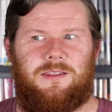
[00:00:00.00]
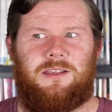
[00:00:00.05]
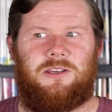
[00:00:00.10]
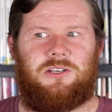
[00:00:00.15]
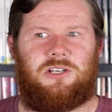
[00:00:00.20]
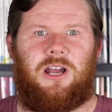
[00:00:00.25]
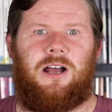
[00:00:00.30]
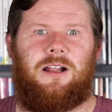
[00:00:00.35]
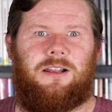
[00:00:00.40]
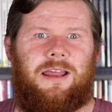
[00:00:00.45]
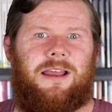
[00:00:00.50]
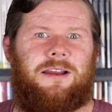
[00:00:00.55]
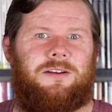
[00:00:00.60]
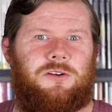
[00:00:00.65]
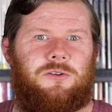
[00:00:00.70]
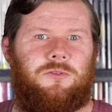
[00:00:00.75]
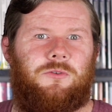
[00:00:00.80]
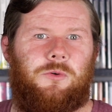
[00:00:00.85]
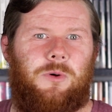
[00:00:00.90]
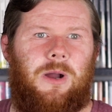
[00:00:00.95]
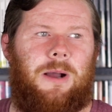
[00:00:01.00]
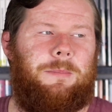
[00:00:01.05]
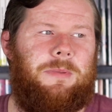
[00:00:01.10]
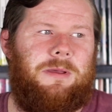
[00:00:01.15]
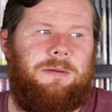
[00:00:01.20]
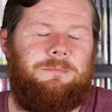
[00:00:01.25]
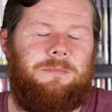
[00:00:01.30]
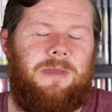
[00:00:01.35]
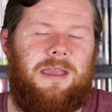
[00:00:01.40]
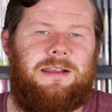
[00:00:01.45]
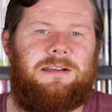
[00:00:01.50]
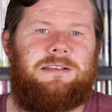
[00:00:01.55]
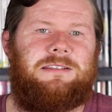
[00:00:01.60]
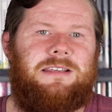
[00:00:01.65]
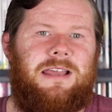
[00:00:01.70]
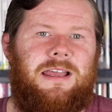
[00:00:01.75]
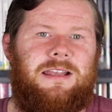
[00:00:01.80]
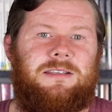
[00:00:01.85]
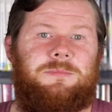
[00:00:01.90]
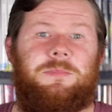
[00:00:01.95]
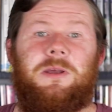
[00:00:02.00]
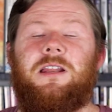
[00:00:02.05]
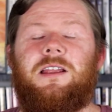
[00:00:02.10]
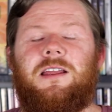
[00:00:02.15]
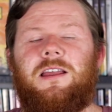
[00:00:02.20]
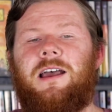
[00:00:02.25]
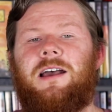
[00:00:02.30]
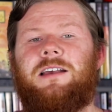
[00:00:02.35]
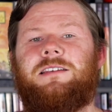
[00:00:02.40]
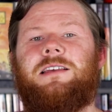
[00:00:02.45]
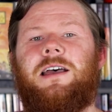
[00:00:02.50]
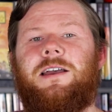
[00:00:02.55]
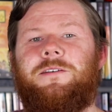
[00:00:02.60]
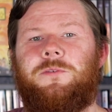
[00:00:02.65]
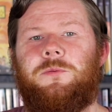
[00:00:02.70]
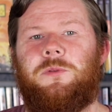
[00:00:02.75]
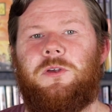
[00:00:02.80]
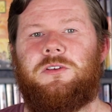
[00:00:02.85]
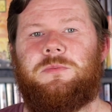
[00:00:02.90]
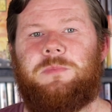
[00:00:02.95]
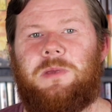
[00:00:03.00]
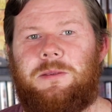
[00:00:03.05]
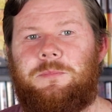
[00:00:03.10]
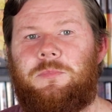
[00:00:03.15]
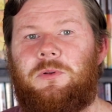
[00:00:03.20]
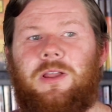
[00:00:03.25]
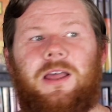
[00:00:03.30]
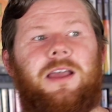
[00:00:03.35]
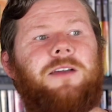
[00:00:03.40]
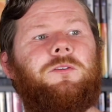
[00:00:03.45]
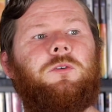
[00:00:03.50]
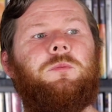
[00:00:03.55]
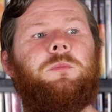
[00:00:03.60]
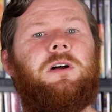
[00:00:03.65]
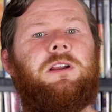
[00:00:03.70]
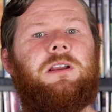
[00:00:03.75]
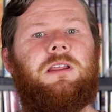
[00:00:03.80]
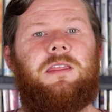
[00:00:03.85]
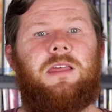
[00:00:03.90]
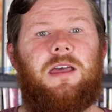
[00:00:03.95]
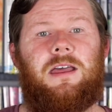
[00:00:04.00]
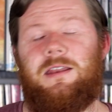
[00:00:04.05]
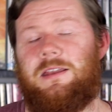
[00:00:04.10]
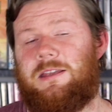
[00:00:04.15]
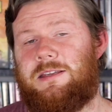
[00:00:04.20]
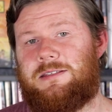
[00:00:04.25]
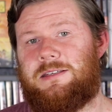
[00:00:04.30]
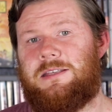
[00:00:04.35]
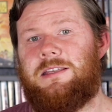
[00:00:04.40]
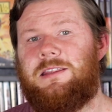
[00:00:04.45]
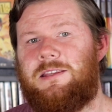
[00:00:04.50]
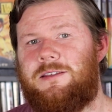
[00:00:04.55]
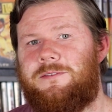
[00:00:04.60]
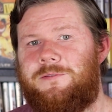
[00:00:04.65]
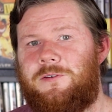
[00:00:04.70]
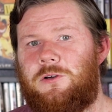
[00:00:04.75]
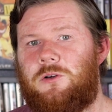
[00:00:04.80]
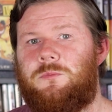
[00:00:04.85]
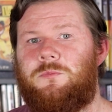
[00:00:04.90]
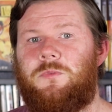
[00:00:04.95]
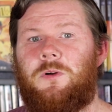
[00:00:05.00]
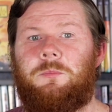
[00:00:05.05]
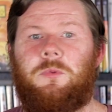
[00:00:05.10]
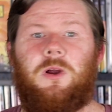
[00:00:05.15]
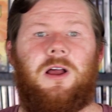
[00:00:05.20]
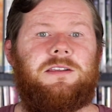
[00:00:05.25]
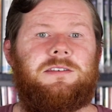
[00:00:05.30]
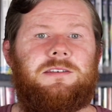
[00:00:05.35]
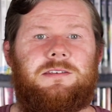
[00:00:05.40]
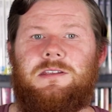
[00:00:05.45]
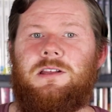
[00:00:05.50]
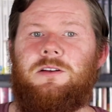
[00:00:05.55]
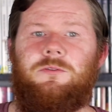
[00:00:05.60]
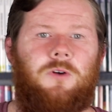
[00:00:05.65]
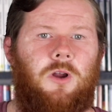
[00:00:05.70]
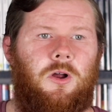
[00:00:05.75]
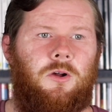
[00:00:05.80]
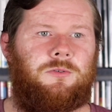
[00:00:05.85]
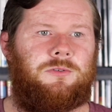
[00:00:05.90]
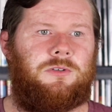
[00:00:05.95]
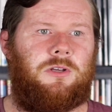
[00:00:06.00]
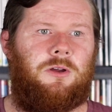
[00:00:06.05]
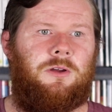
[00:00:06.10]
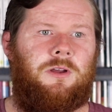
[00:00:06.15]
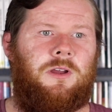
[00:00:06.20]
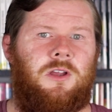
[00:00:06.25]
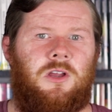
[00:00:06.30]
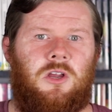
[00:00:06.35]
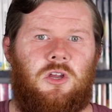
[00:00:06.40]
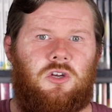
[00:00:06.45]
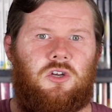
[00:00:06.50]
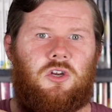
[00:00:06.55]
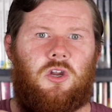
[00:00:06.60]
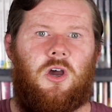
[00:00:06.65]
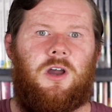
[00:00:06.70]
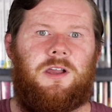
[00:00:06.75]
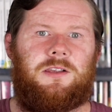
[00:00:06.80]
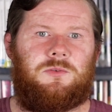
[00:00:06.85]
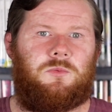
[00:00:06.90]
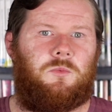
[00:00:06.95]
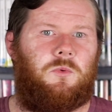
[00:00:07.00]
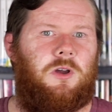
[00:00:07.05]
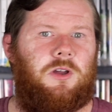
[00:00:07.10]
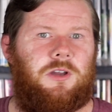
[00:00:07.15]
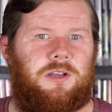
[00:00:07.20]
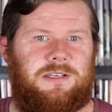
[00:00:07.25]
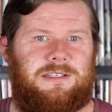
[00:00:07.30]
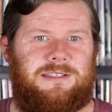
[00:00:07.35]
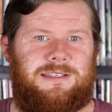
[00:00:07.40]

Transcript: the child actor grew up. Makes sense. But aside from those people, everybody that is in the film reprises their role, so nice work,